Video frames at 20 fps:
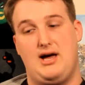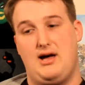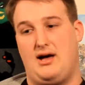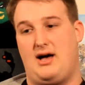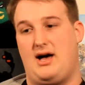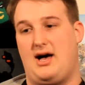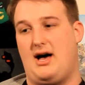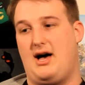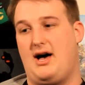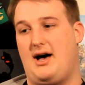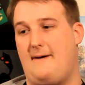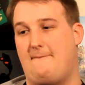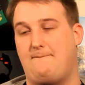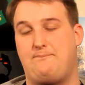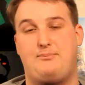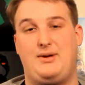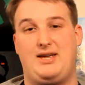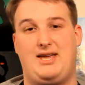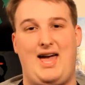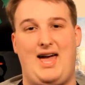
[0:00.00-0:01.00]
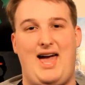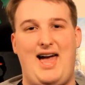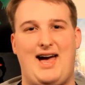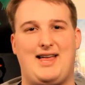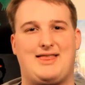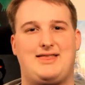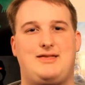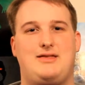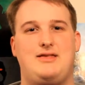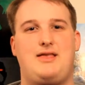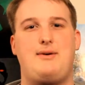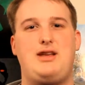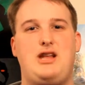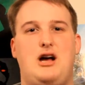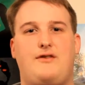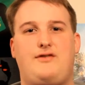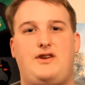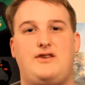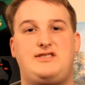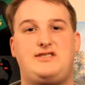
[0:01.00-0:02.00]
But yeah, let me know
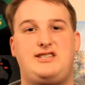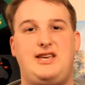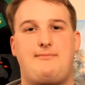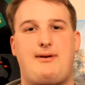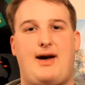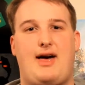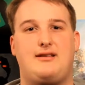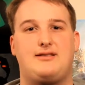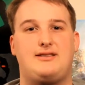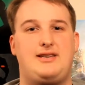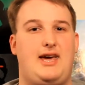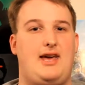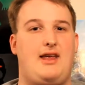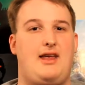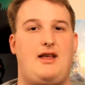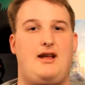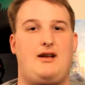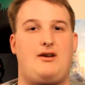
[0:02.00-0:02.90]
if you've seen Paddington.